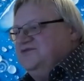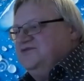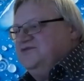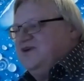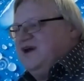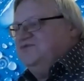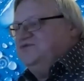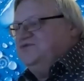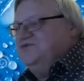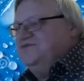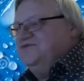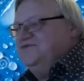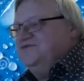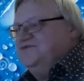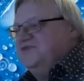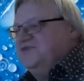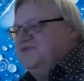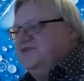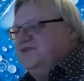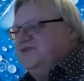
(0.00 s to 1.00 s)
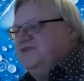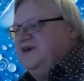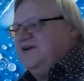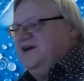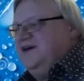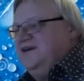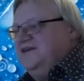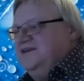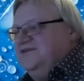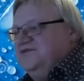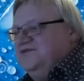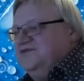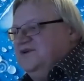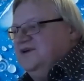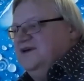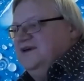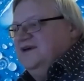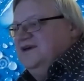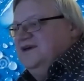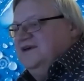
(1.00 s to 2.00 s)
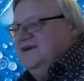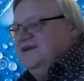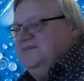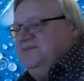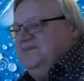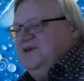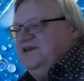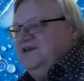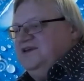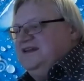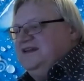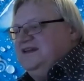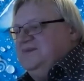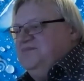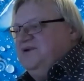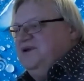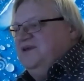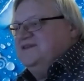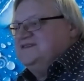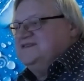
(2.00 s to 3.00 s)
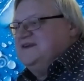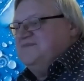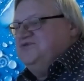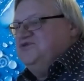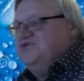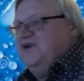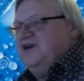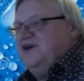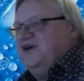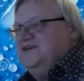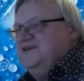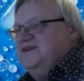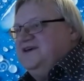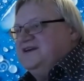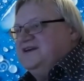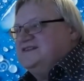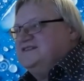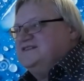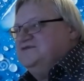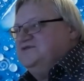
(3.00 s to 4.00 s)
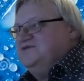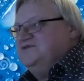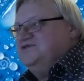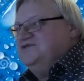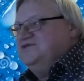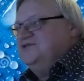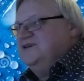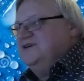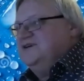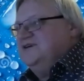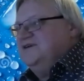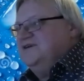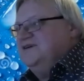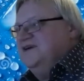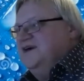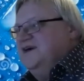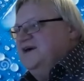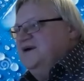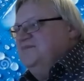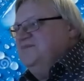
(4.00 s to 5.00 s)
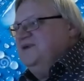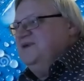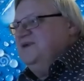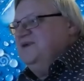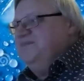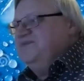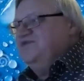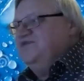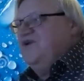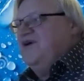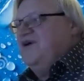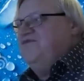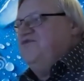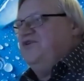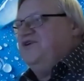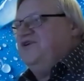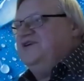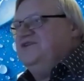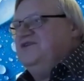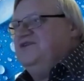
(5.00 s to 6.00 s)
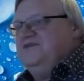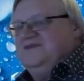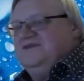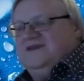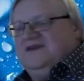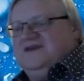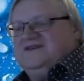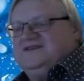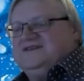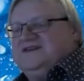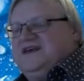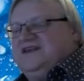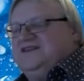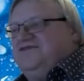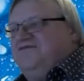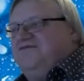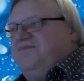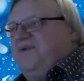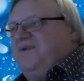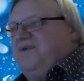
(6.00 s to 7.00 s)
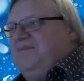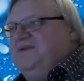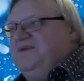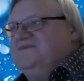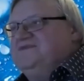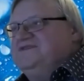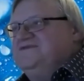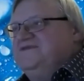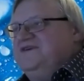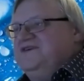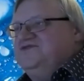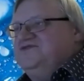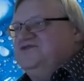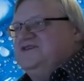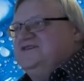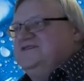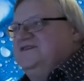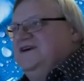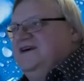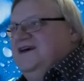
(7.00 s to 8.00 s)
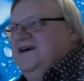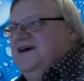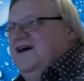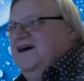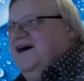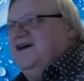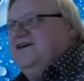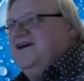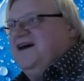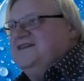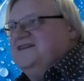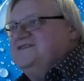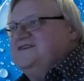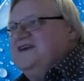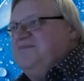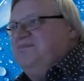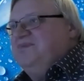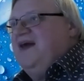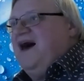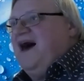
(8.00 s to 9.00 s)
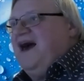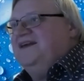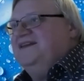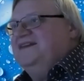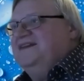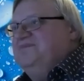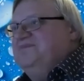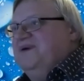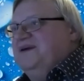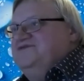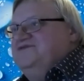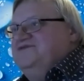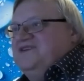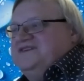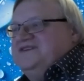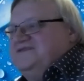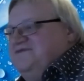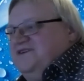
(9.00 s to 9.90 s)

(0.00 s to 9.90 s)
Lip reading: come to different area, you immediately bring some new ideas, which people who are working on a set of problems, they just, I can't say blind, but just